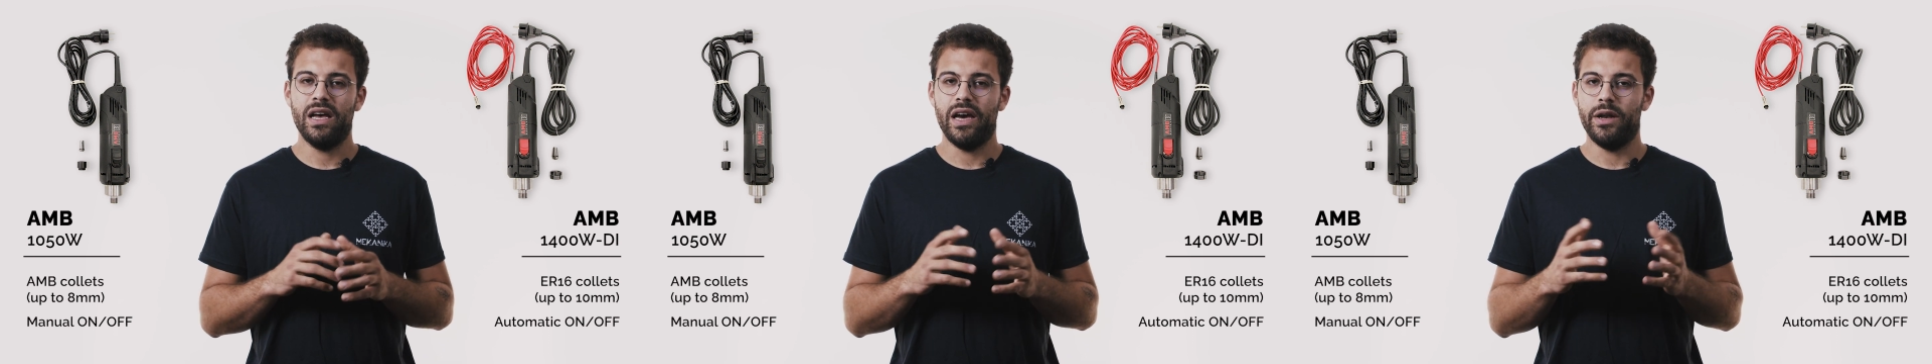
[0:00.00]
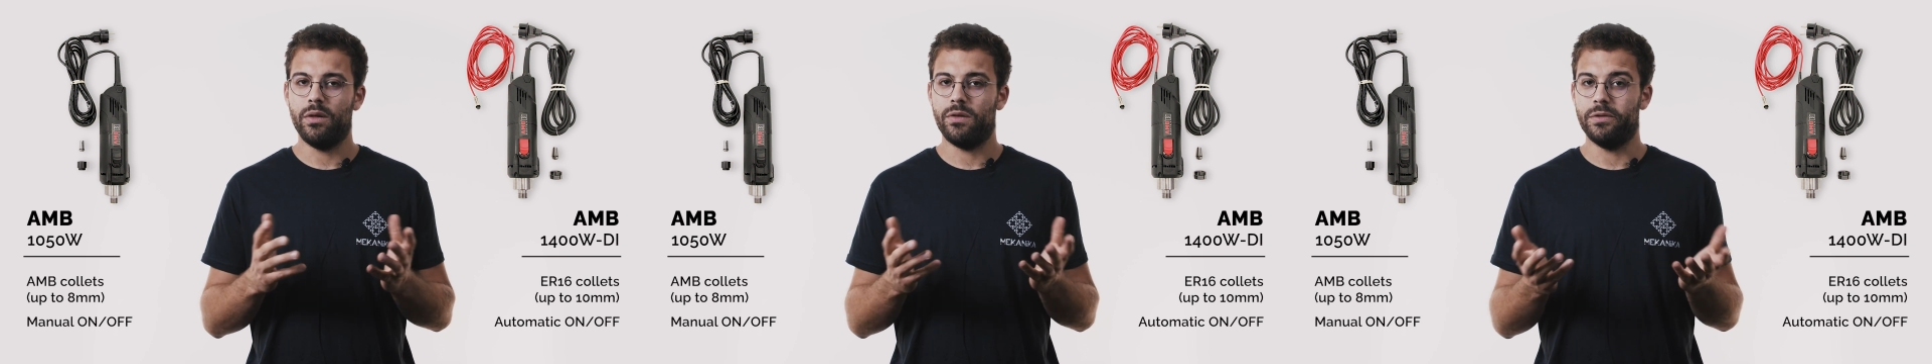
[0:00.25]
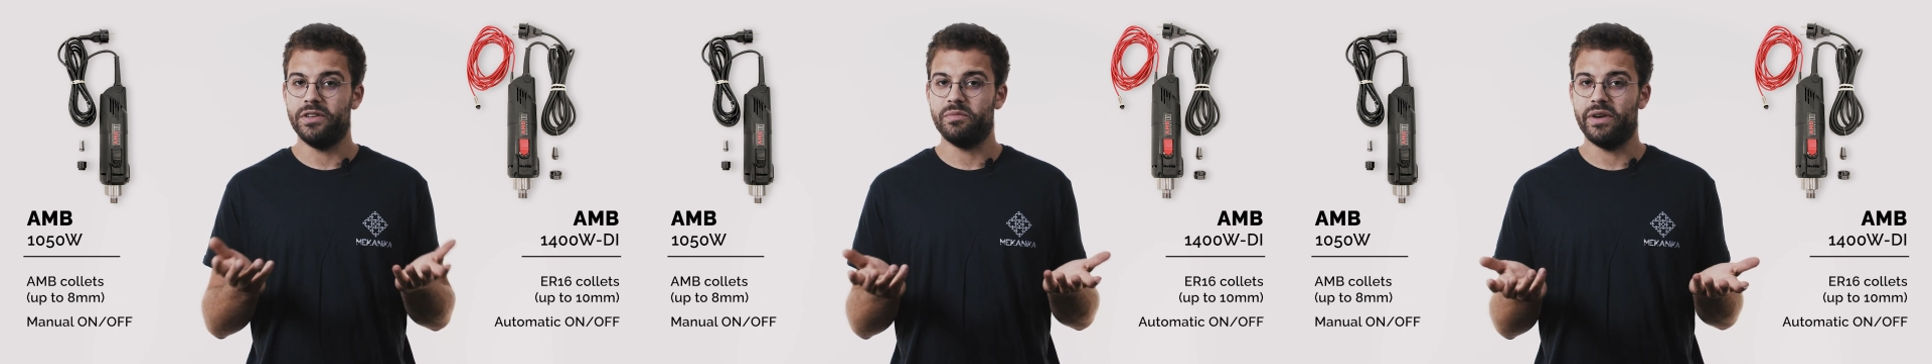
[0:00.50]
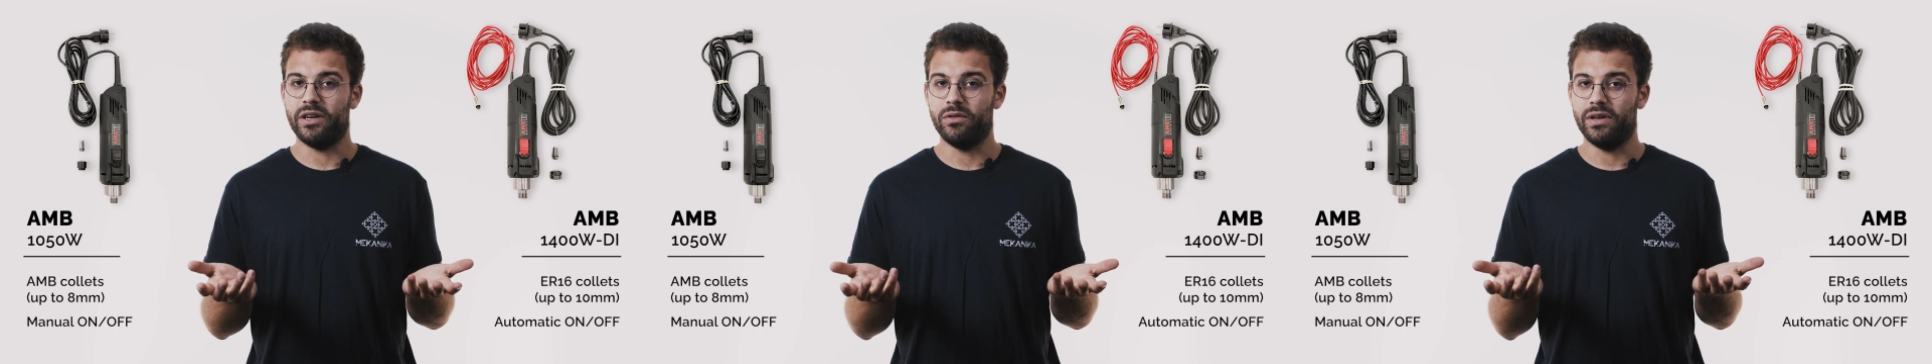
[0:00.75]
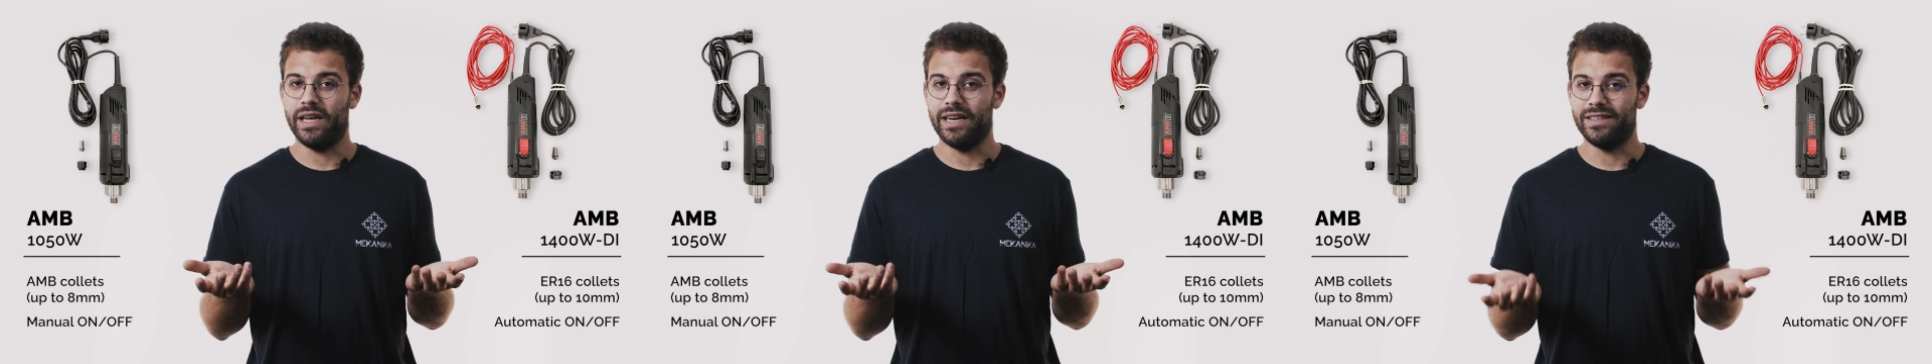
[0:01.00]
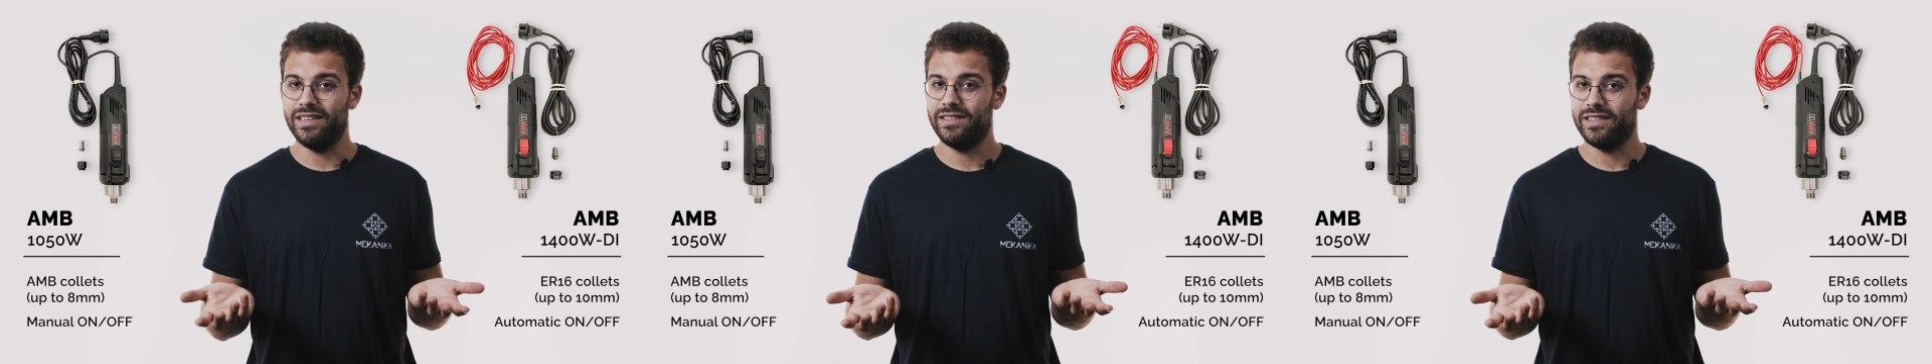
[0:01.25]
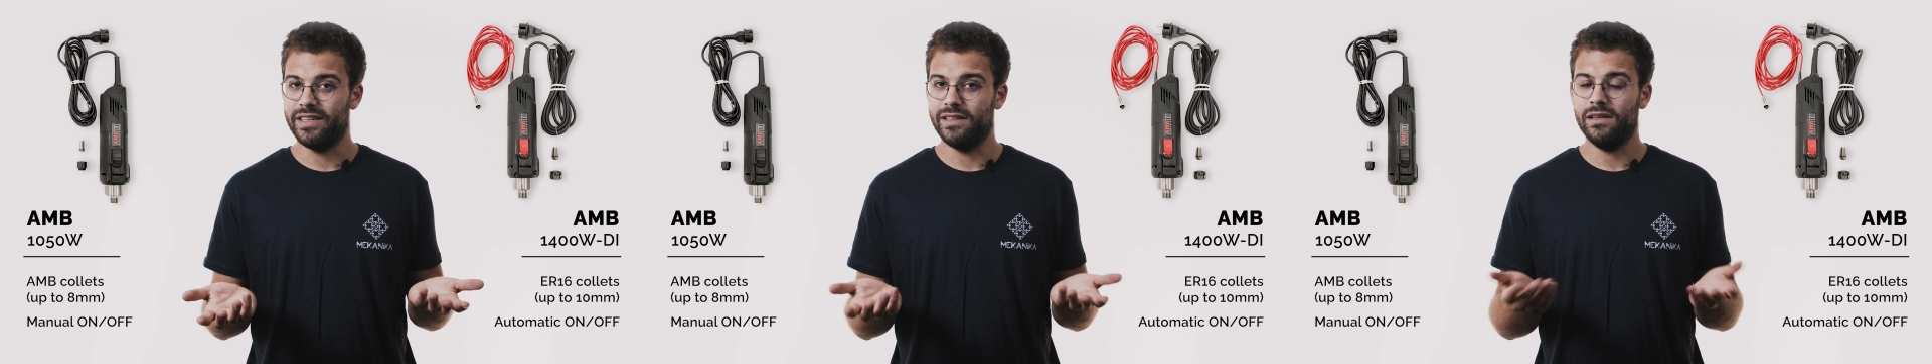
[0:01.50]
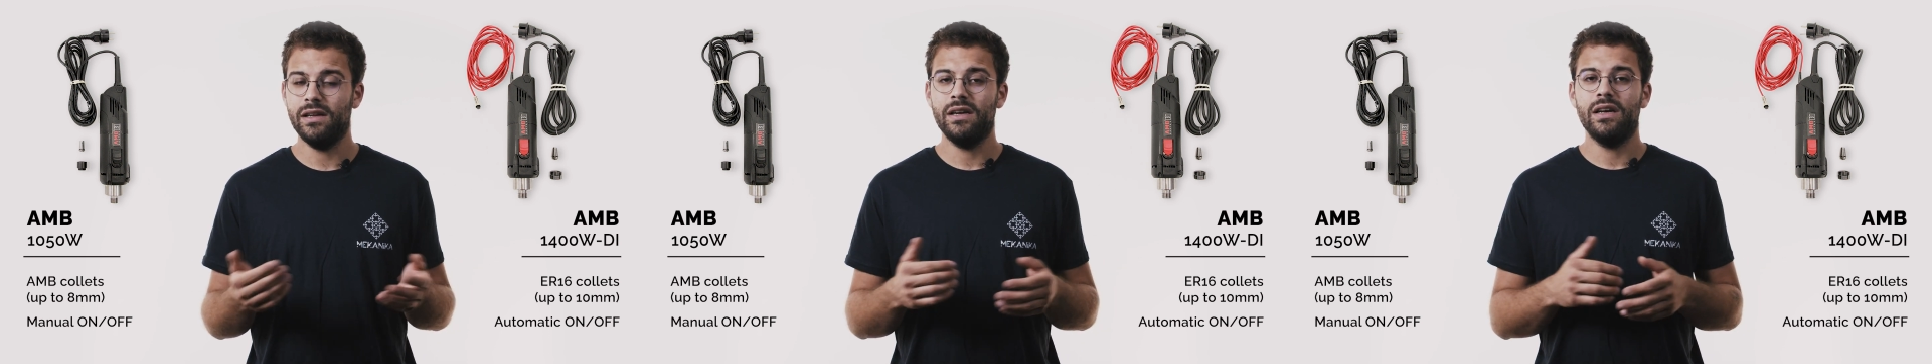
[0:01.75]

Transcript: And although this might look like a detail,